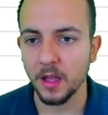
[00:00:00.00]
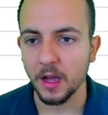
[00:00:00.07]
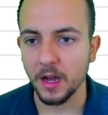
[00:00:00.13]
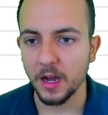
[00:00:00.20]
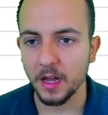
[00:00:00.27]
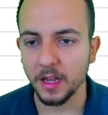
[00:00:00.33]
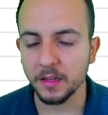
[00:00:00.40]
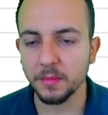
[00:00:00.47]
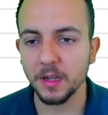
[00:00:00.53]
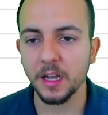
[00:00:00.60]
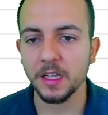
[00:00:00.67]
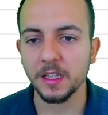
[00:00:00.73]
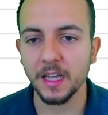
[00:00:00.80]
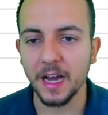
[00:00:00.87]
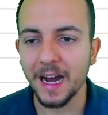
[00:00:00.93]
Let me click
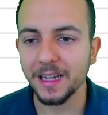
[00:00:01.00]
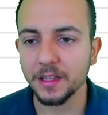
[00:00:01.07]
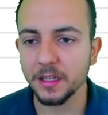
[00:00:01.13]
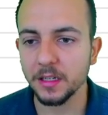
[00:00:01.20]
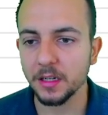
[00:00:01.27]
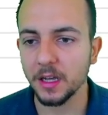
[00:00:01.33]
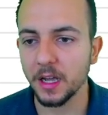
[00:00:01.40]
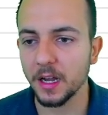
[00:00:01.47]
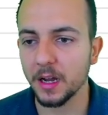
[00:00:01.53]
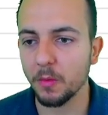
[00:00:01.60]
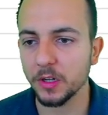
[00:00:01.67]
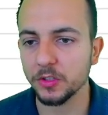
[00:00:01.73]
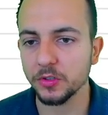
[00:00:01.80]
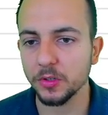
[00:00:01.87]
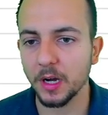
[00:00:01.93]
in the item, and I
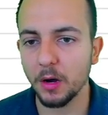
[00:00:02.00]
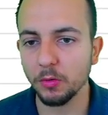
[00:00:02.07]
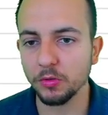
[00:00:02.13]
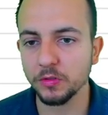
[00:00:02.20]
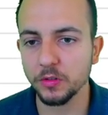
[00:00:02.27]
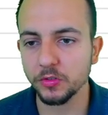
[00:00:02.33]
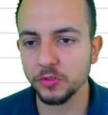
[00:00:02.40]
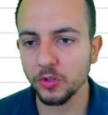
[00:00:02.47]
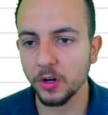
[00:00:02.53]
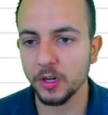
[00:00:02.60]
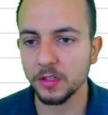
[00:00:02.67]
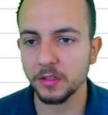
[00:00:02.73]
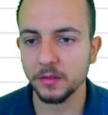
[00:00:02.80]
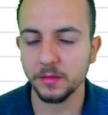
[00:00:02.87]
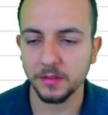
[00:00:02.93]
want to also
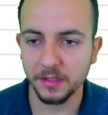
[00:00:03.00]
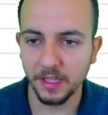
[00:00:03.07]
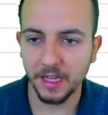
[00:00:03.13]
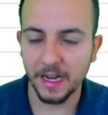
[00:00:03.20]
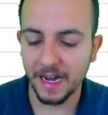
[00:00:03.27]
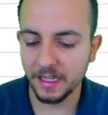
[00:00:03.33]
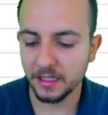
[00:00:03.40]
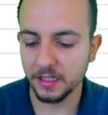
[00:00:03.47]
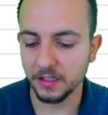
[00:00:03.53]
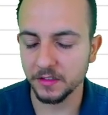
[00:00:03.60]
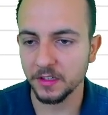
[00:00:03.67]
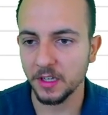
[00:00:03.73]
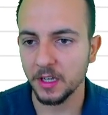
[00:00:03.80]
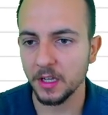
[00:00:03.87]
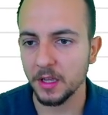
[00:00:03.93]
sort the
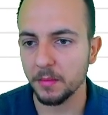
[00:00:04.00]
items,